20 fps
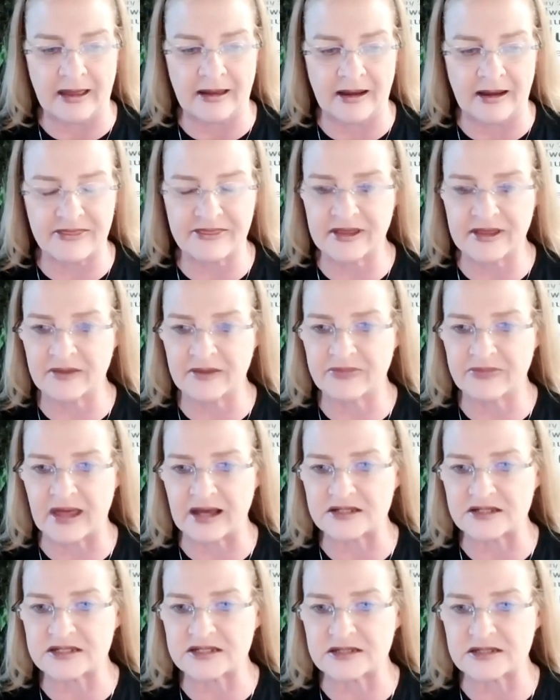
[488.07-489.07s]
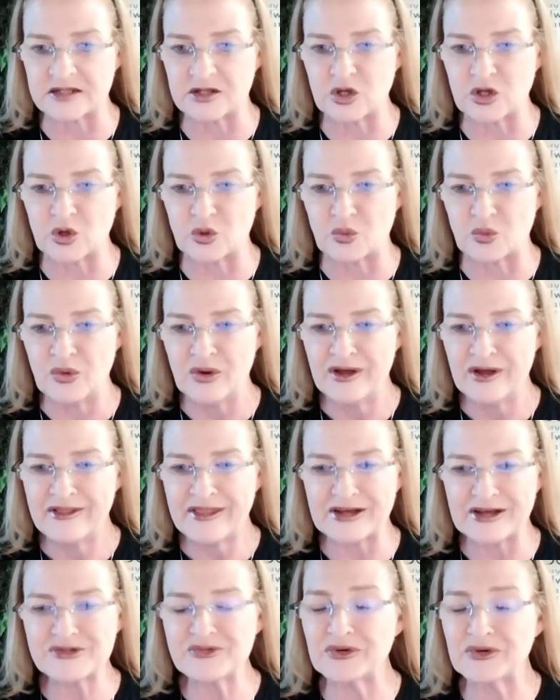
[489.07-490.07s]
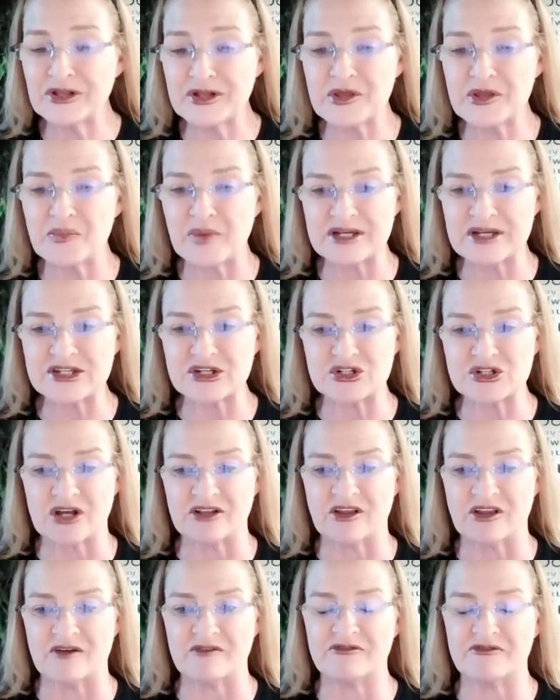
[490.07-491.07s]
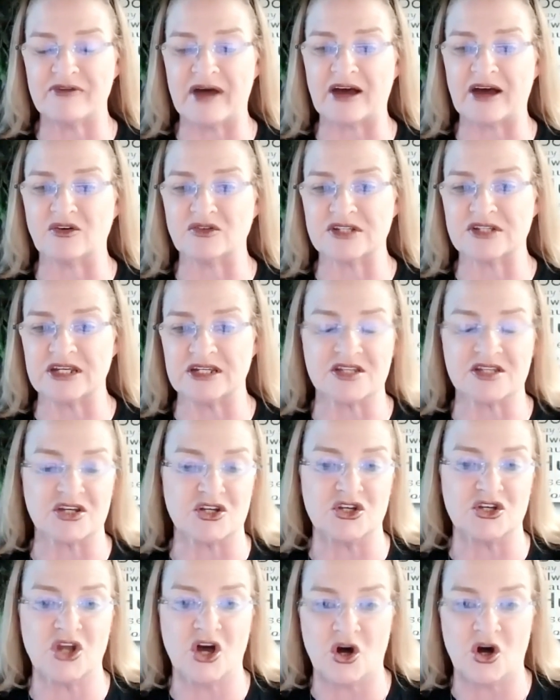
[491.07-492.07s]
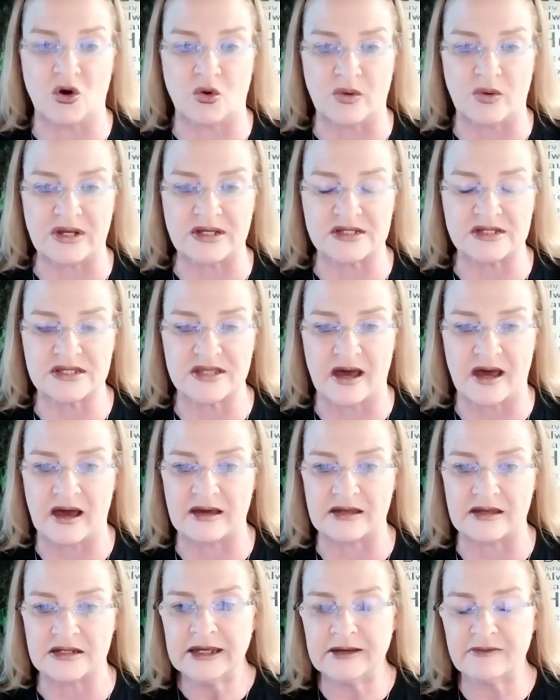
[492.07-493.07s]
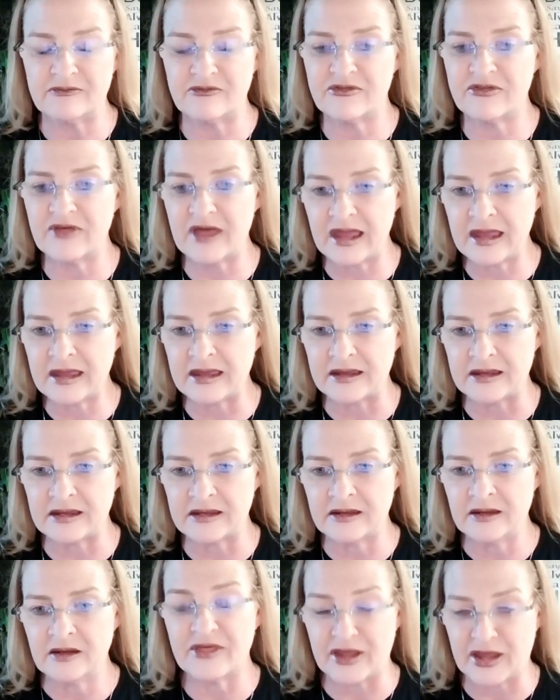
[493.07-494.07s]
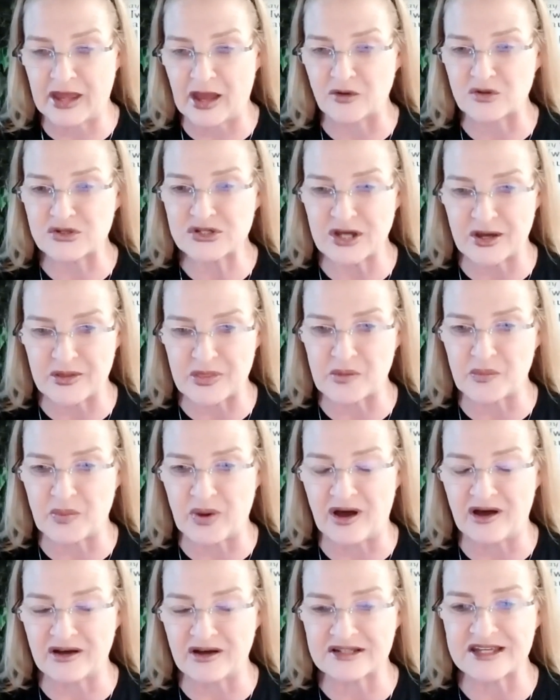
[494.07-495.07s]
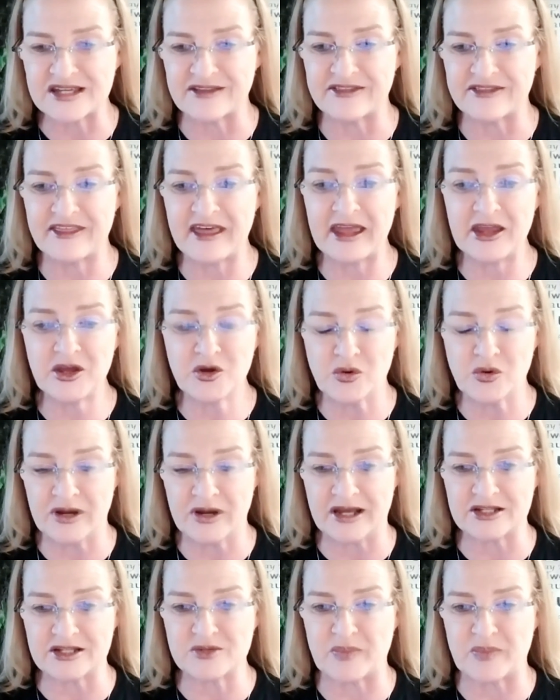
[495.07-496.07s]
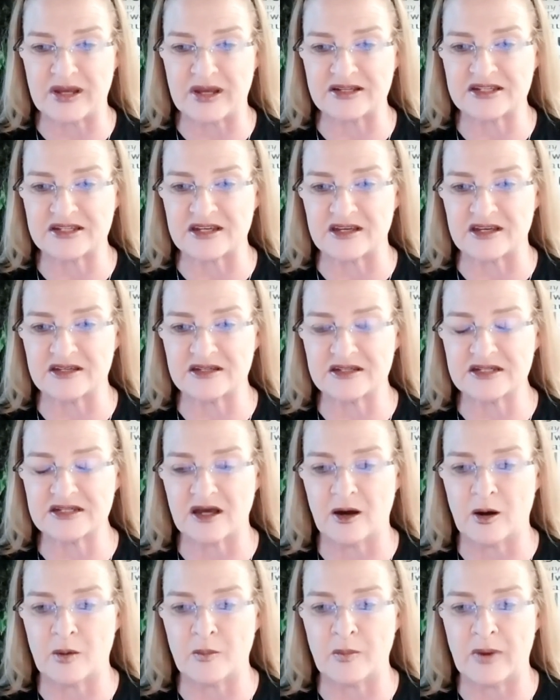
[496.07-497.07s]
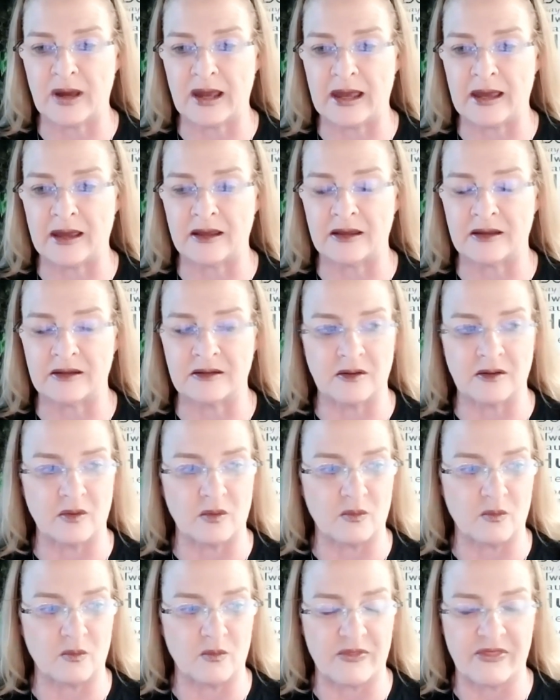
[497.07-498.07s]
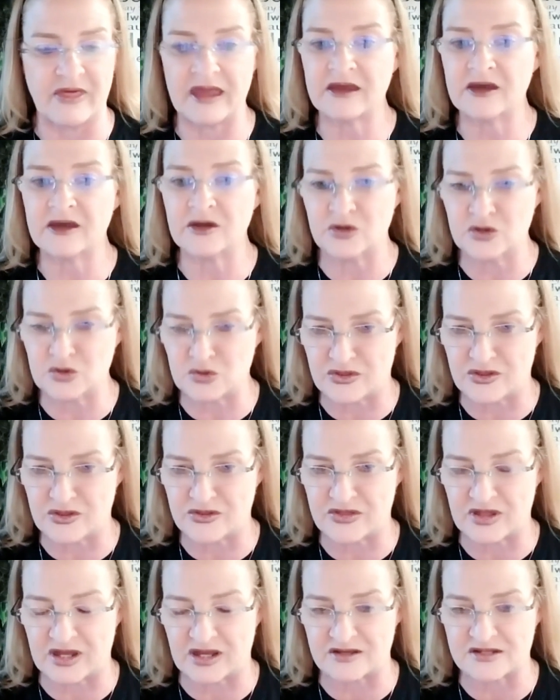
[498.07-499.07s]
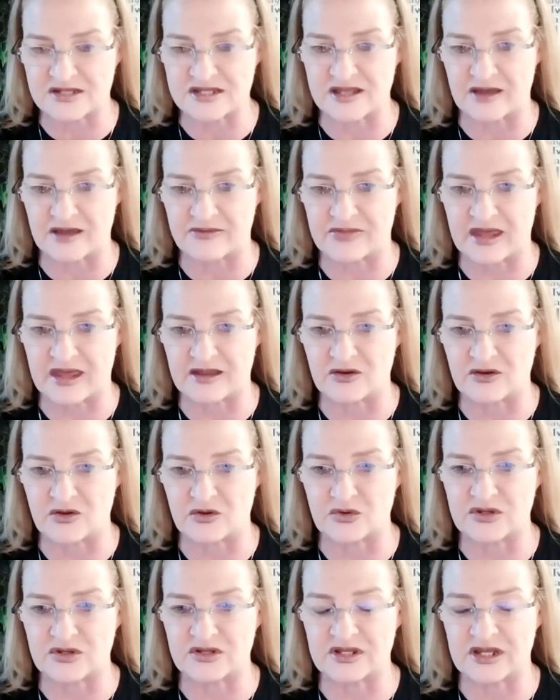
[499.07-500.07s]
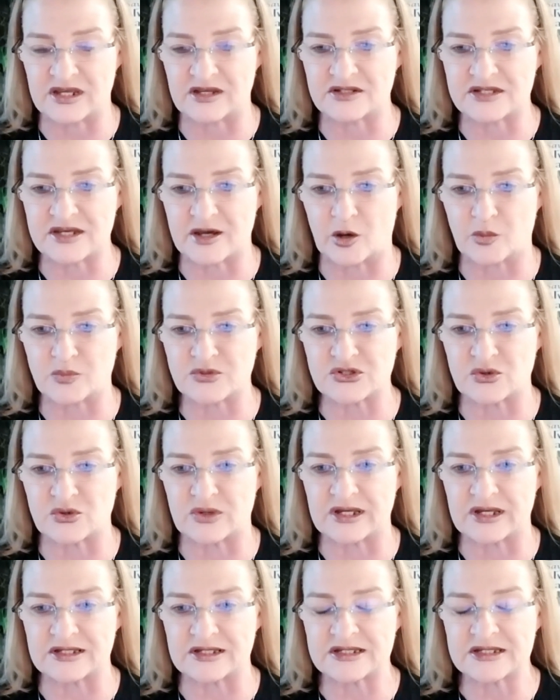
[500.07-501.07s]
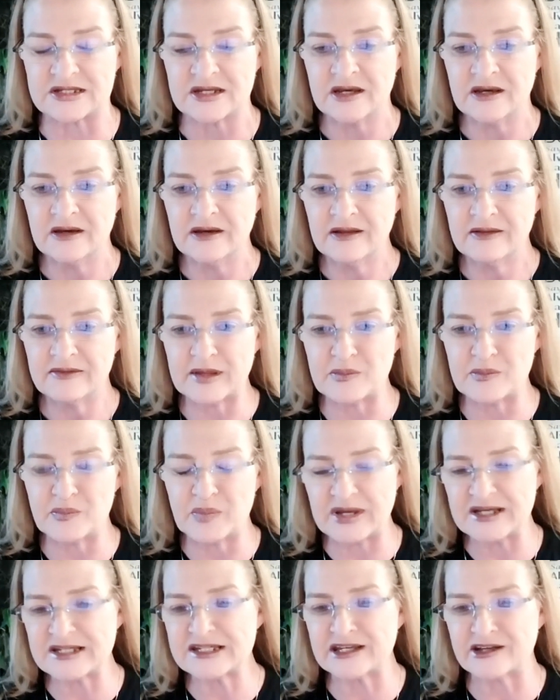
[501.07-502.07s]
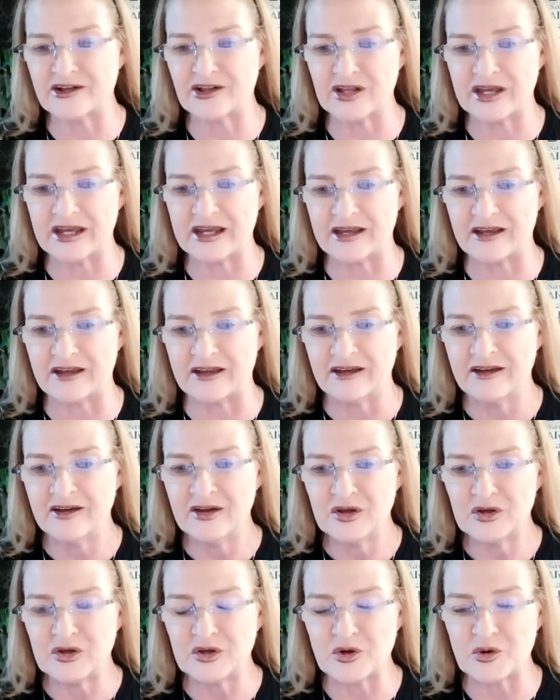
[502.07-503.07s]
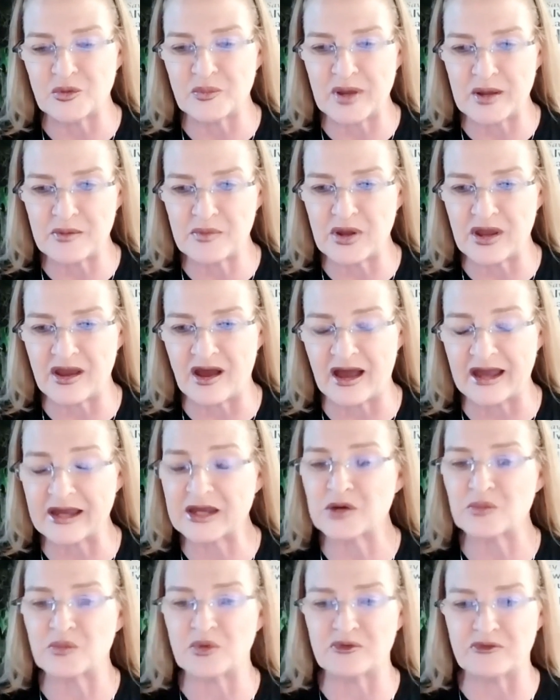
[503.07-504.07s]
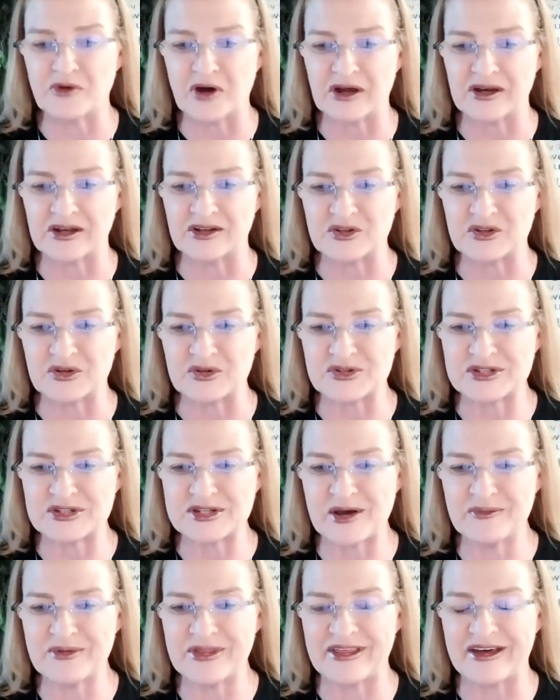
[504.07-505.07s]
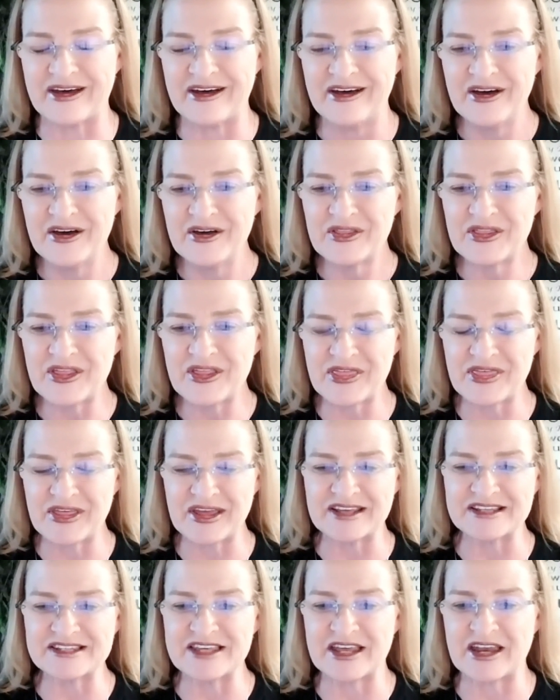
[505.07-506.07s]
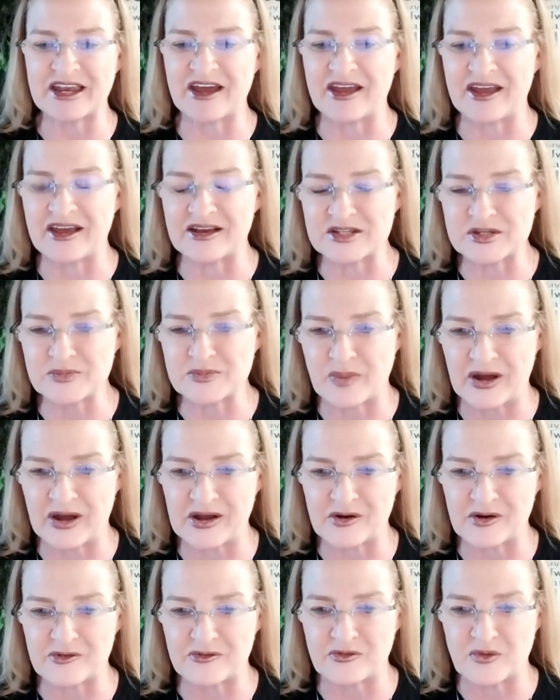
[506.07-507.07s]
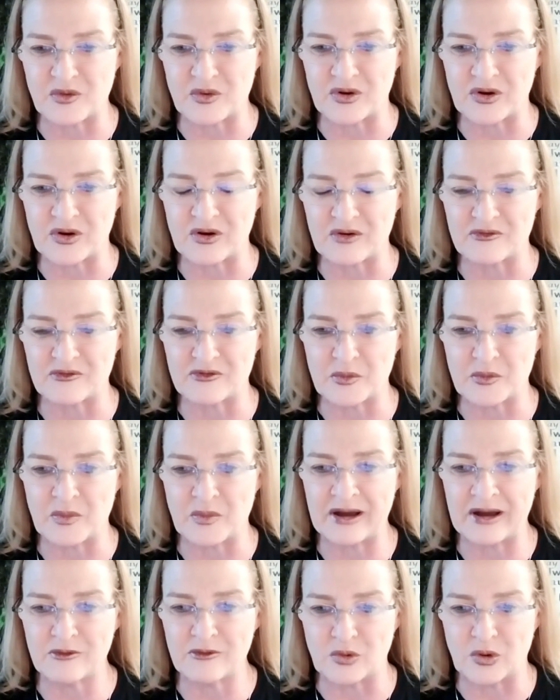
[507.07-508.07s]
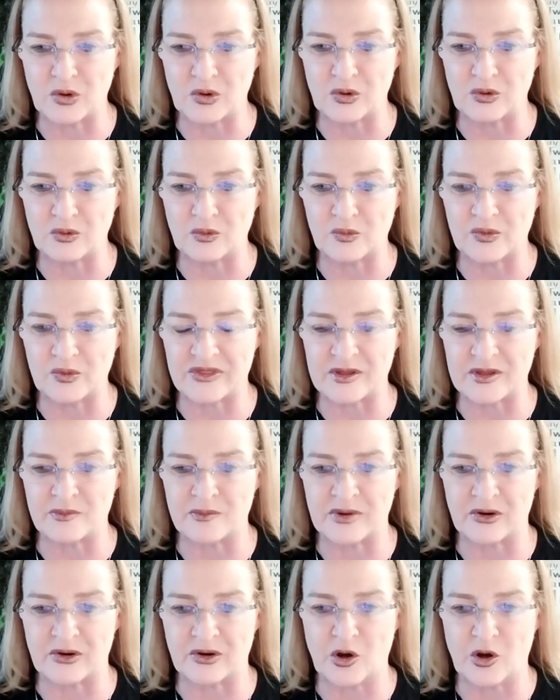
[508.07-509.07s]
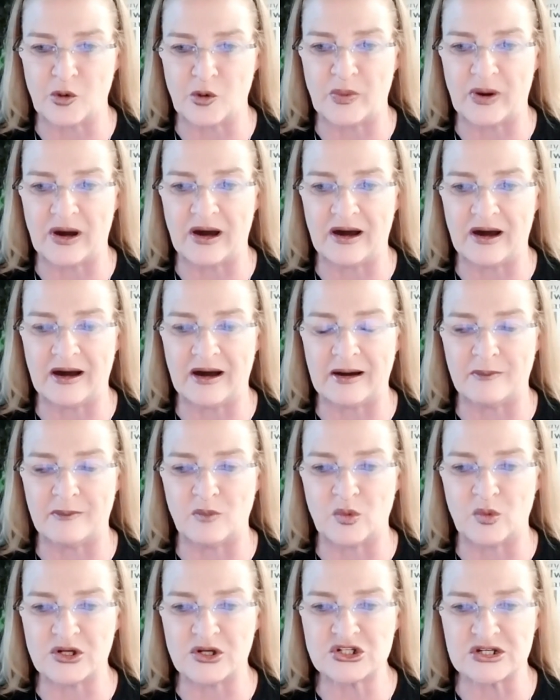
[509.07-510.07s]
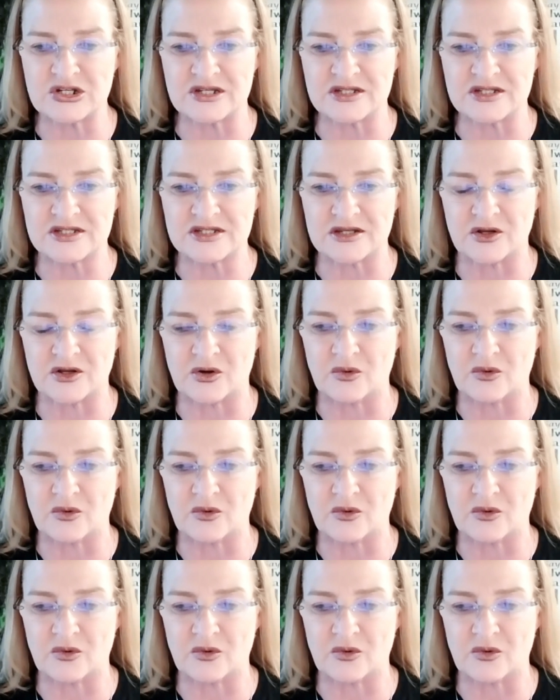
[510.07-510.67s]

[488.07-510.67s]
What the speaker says: And I think that's really the message I'd love faculty to know, is that if they think outside the box and they create spaces and they can do the things that they need to help students, then basically, maybe I can move on and do some of the things that I aspire for my role within MARICOPA, which is,